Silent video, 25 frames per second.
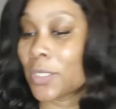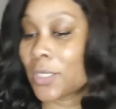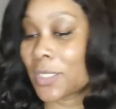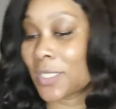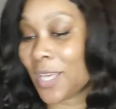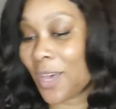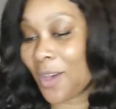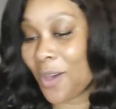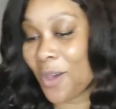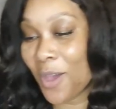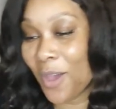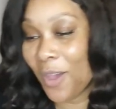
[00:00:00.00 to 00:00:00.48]

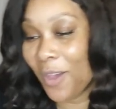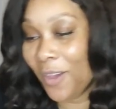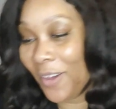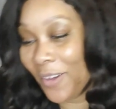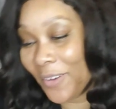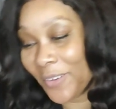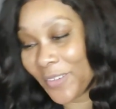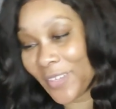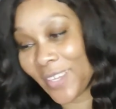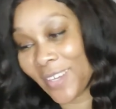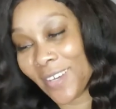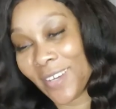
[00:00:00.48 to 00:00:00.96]
So
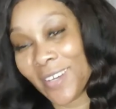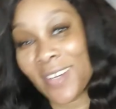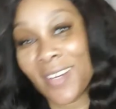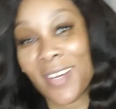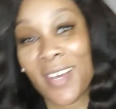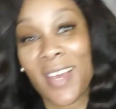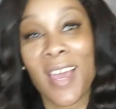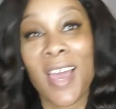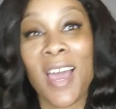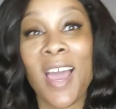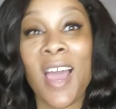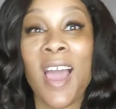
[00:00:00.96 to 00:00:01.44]

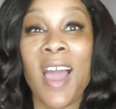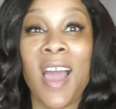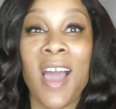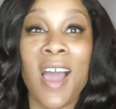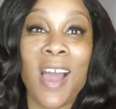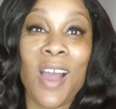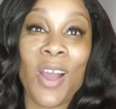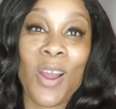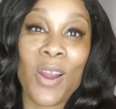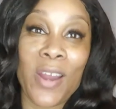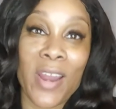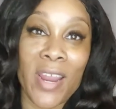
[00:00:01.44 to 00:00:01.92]
yeah.
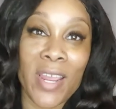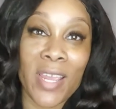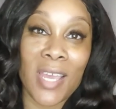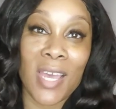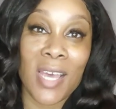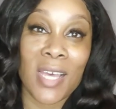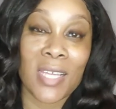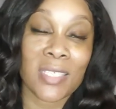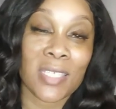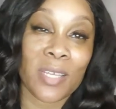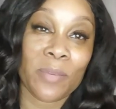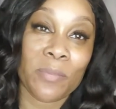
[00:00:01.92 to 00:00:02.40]
All right,
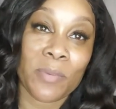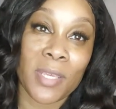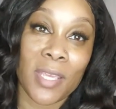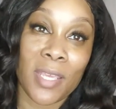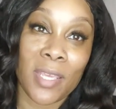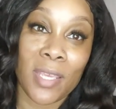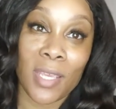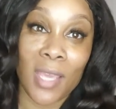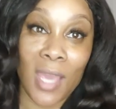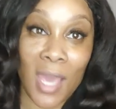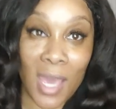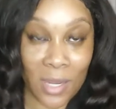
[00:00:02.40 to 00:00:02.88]
guys, I'm going
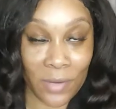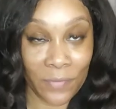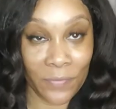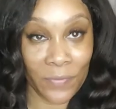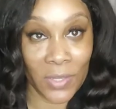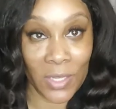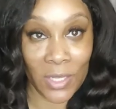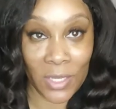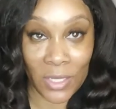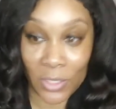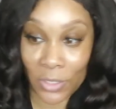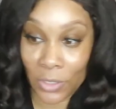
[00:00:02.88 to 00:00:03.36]
to get out of
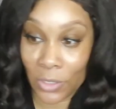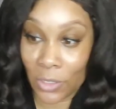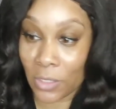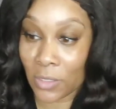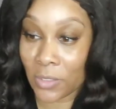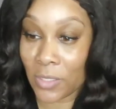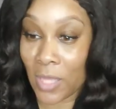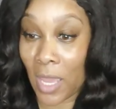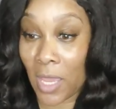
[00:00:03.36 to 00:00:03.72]
here.